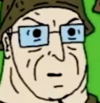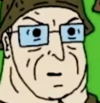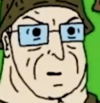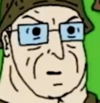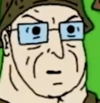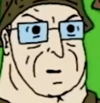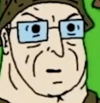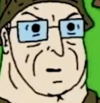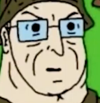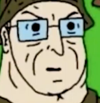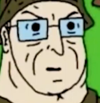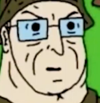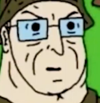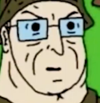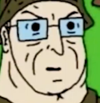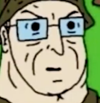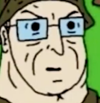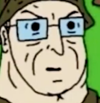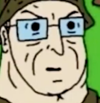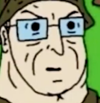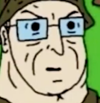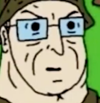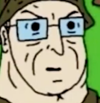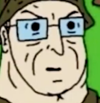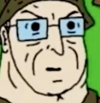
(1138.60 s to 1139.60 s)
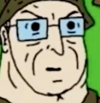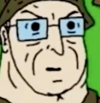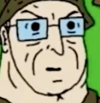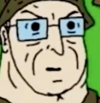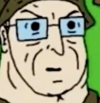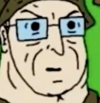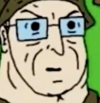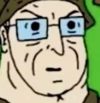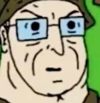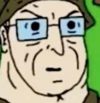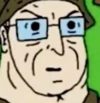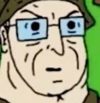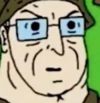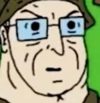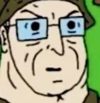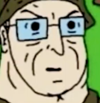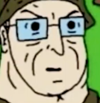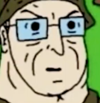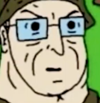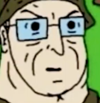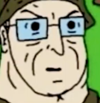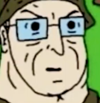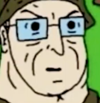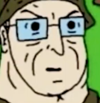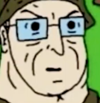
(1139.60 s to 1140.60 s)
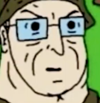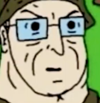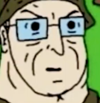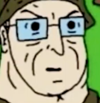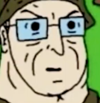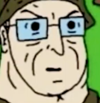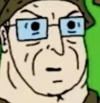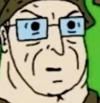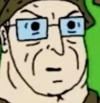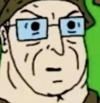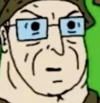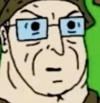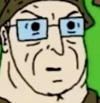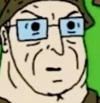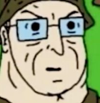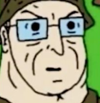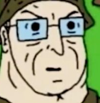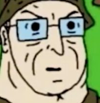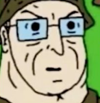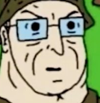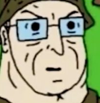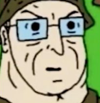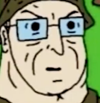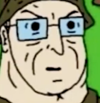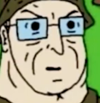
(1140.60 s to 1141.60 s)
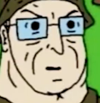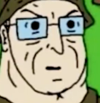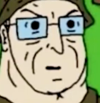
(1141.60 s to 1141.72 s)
No words are spoken by the person on screen.